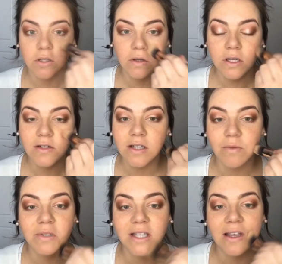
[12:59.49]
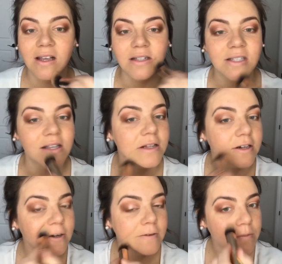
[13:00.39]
You can use it almost like a concealer,